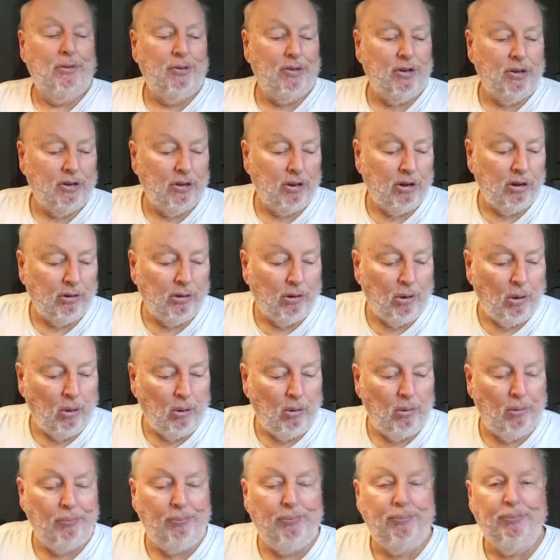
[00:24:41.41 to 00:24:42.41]
She's a good
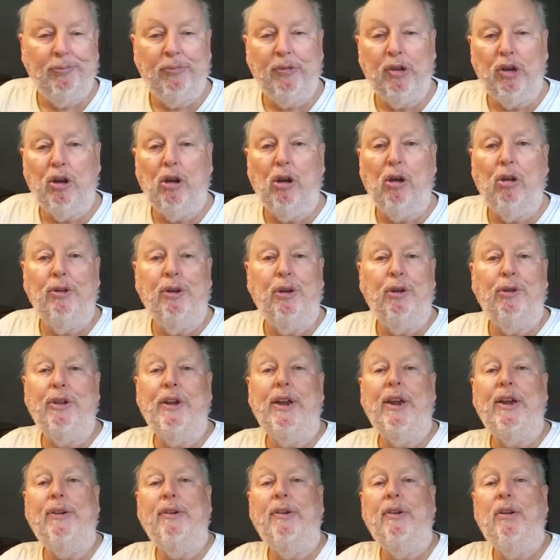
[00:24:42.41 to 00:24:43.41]
girl. You all know
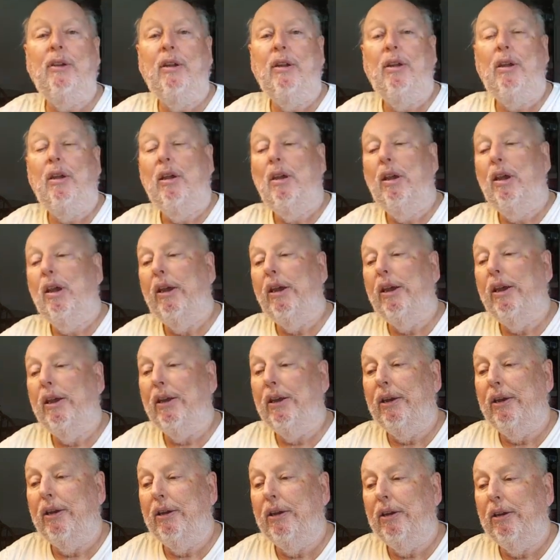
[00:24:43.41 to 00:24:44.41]
that.
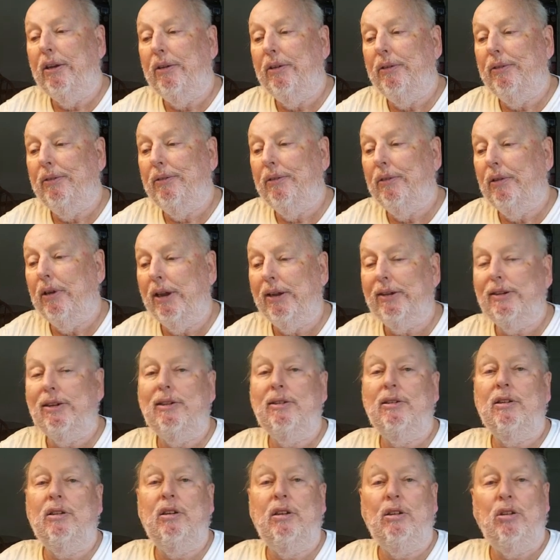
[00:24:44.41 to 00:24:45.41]
And
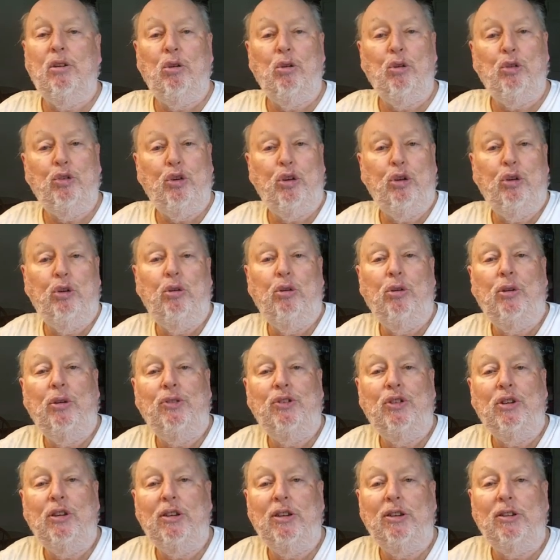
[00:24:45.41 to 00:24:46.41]
Lexi's a good girl too.
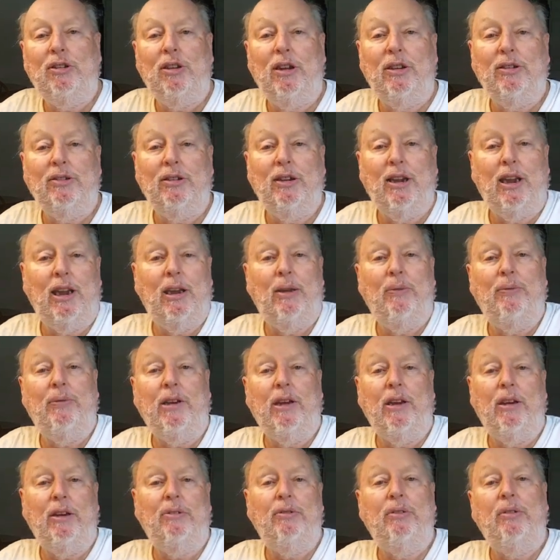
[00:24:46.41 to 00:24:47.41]
She just doesn't have
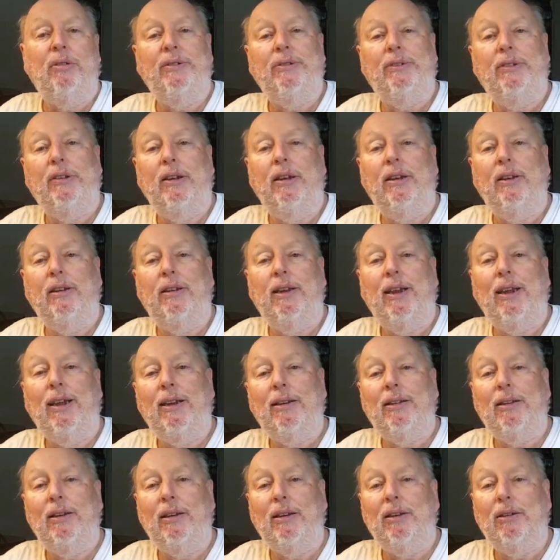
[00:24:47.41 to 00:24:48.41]
the interest in
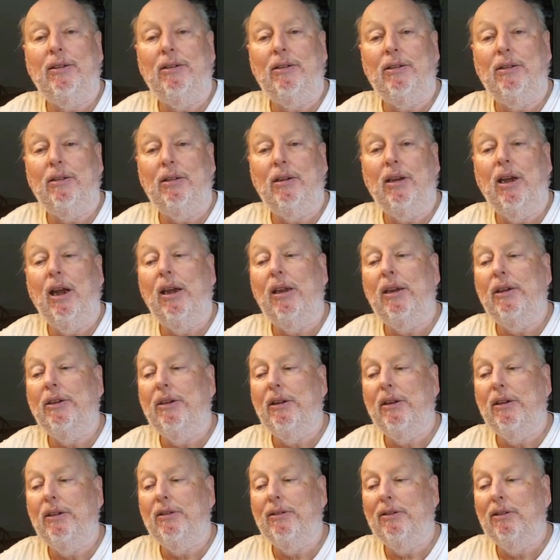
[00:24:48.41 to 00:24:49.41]
that Kylie
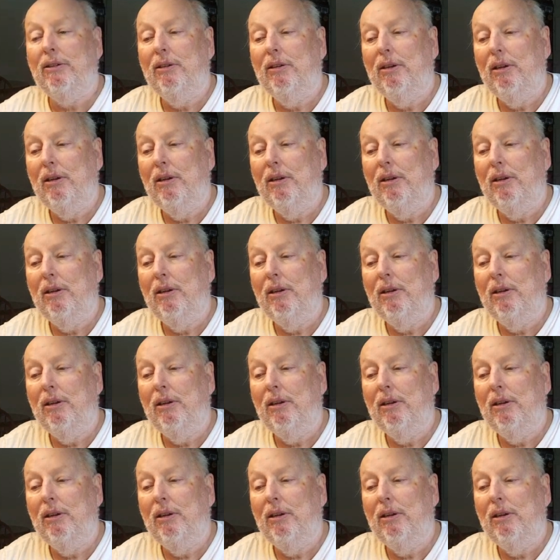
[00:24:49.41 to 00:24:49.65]
does.